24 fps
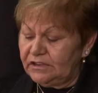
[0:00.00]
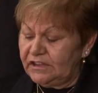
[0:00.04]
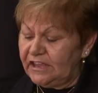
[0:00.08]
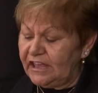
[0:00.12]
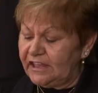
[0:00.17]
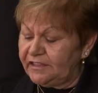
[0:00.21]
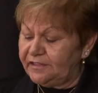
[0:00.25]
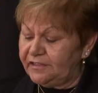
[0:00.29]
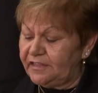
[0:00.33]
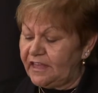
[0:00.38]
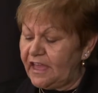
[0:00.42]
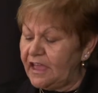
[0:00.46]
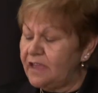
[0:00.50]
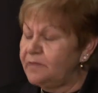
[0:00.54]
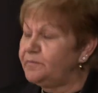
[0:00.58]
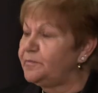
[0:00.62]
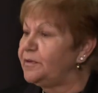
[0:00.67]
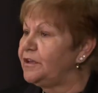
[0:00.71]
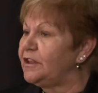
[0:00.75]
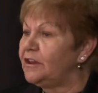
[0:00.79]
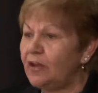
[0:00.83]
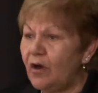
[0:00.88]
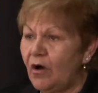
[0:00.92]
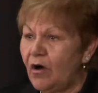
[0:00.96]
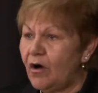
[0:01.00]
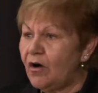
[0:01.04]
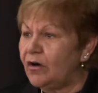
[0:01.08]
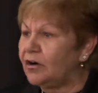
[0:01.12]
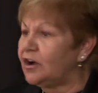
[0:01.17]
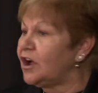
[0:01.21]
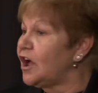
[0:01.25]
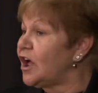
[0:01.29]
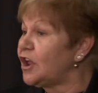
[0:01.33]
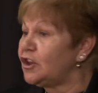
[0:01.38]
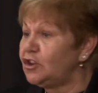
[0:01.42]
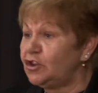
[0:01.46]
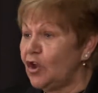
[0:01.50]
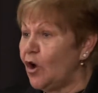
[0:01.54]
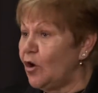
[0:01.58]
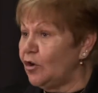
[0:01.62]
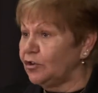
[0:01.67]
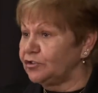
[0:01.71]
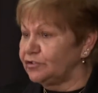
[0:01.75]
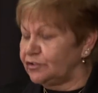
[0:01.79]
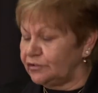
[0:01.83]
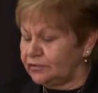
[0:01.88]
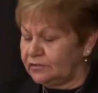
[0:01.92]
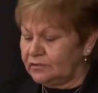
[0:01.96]
yet they belong
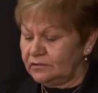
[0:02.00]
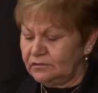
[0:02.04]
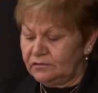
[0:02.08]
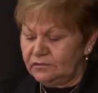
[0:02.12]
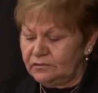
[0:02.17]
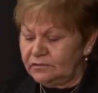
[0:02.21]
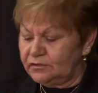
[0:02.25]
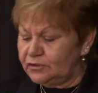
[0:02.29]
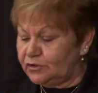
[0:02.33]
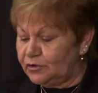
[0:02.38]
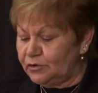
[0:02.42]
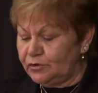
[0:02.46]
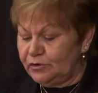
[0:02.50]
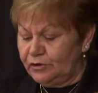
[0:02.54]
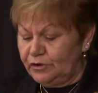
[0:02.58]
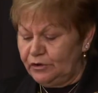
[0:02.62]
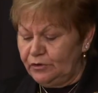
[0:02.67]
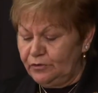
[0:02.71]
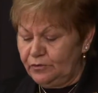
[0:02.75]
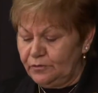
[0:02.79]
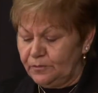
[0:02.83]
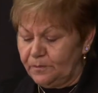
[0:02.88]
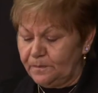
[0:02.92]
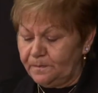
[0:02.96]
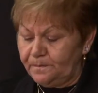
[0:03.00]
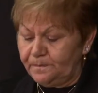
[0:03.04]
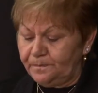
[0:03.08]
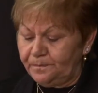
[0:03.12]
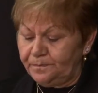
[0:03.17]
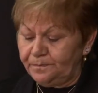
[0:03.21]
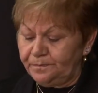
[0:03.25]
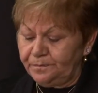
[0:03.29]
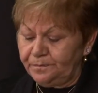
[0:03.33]
not to you.